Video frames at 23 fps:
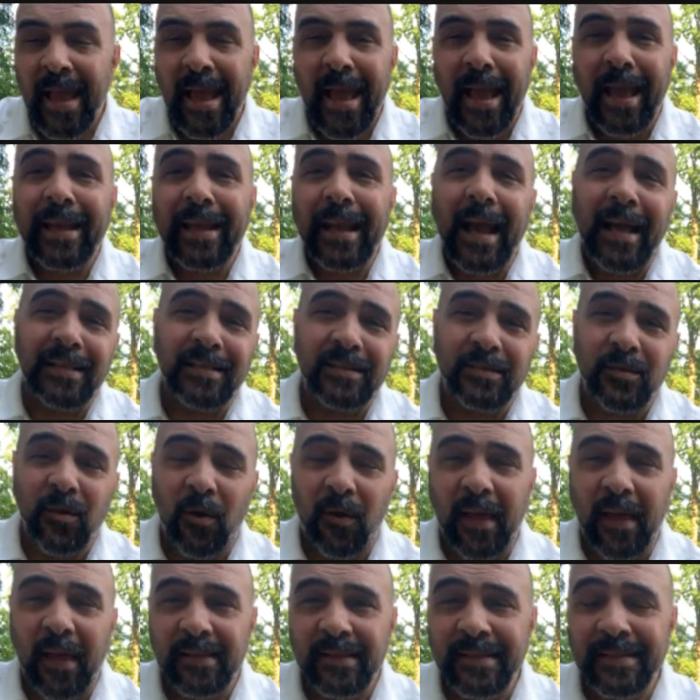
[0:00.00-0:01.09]
And I saw
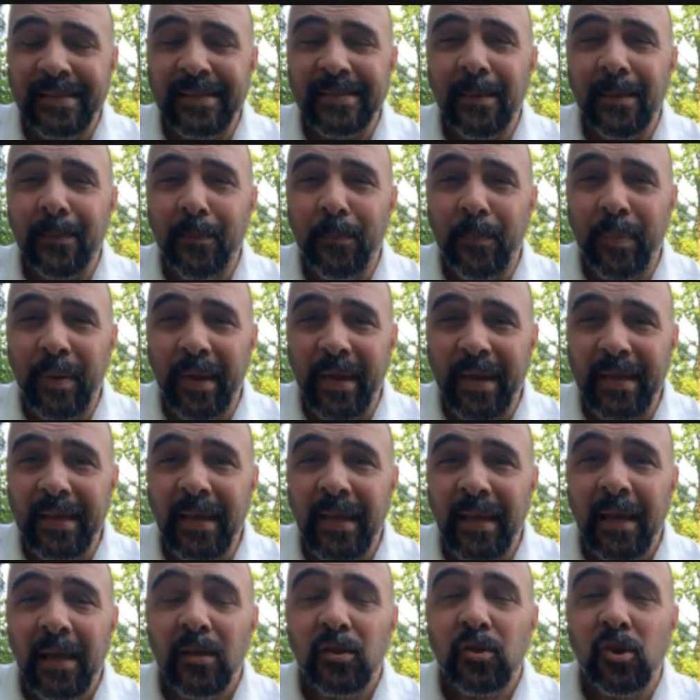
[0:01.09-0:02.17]
that. This is a big
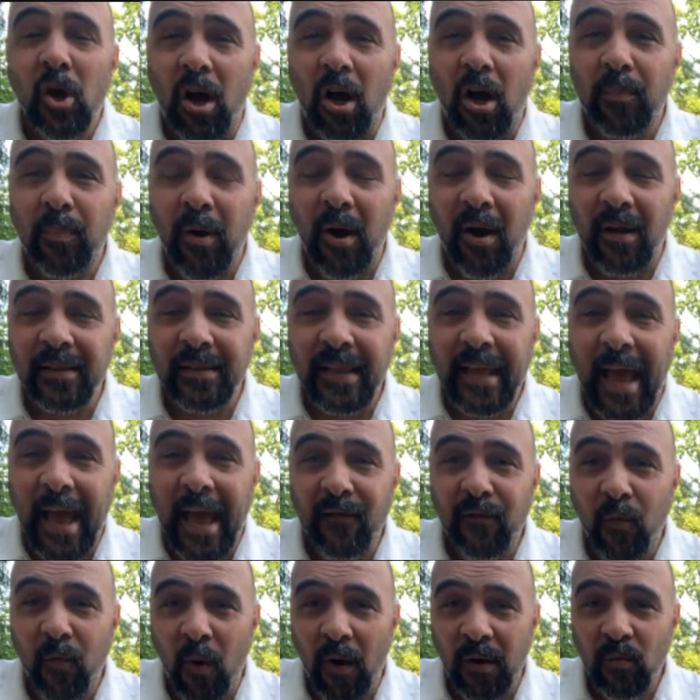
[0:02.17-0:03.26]
dog park. They
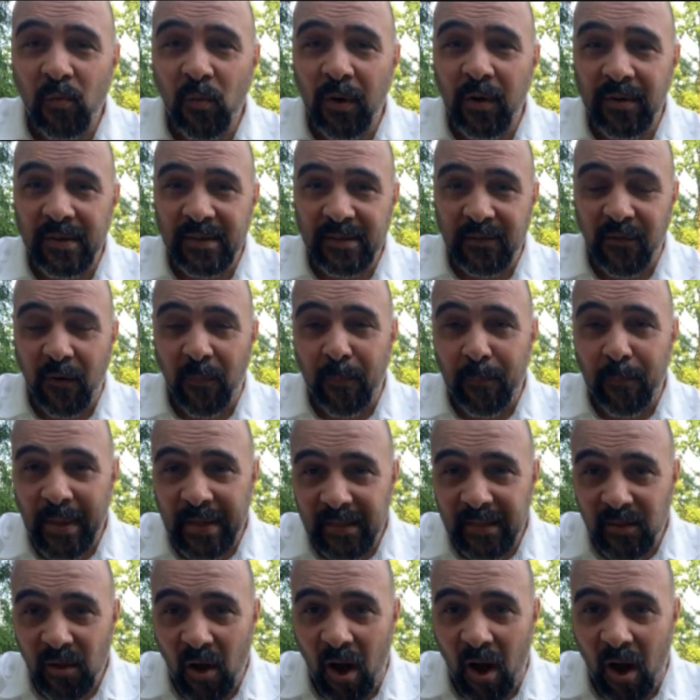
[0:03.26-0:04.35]
have one where it's for
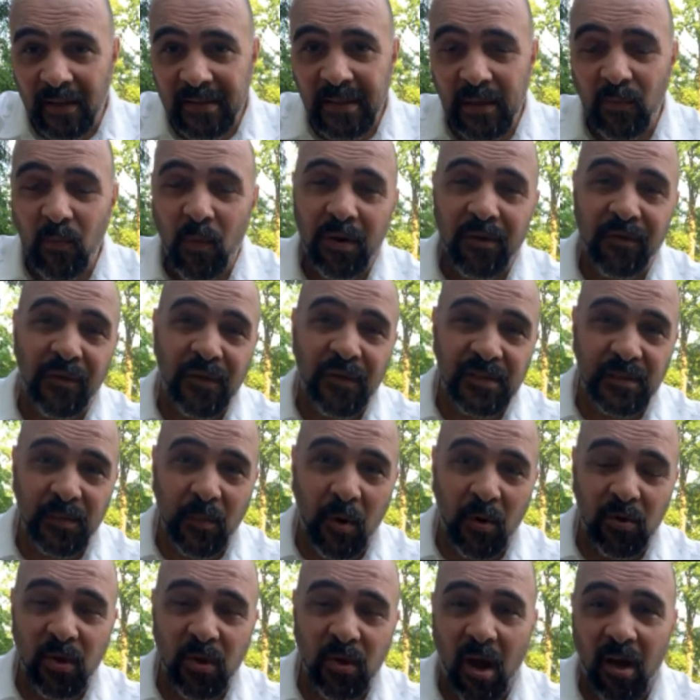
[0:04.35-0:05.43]
big dogs and one for
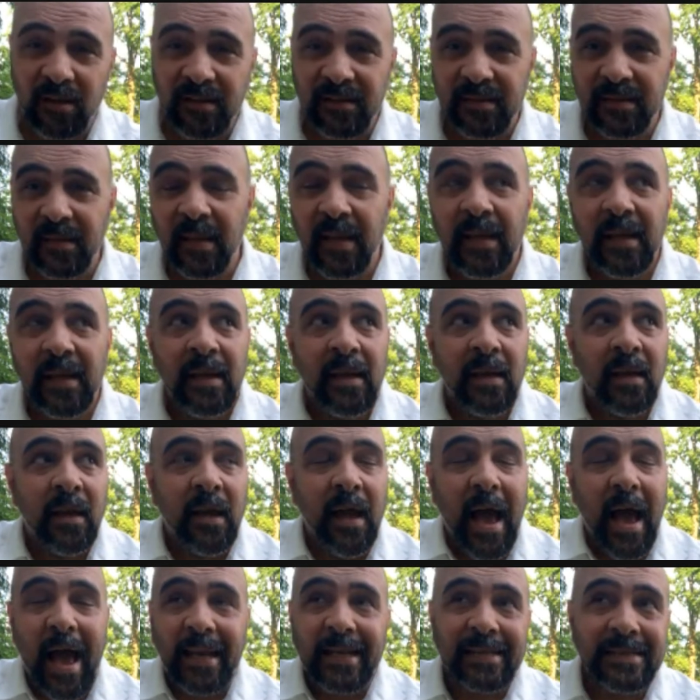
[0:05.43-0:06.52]
small dogs.
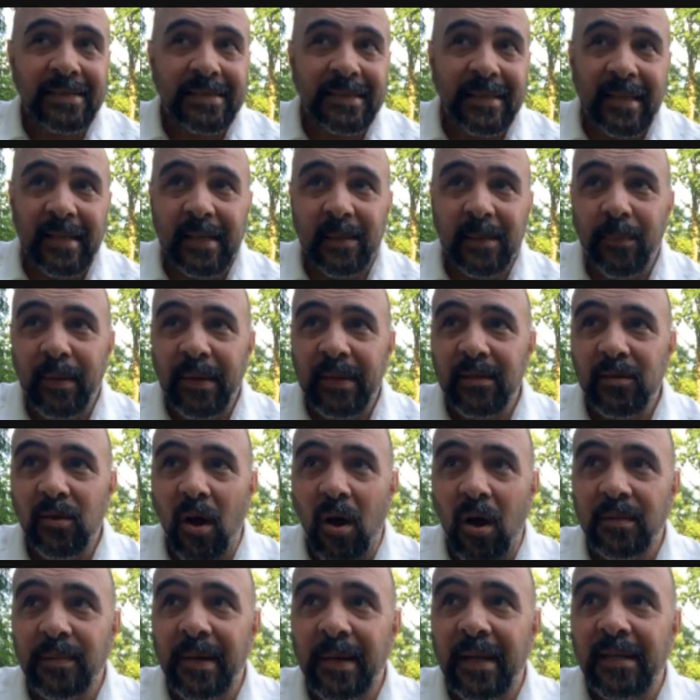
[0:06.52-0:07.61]
I didn't see any big
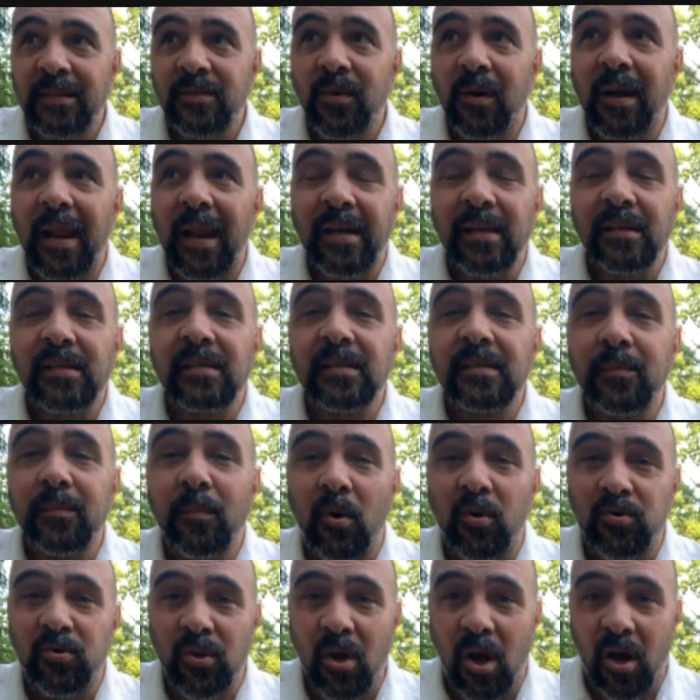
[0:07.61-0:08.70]
dogs, but I saw a lot of
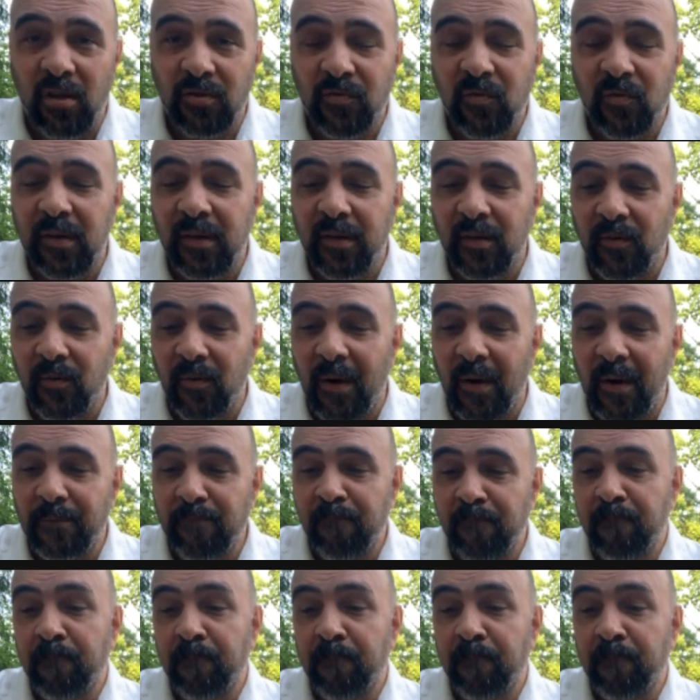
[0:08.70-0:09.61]
small dogs running around.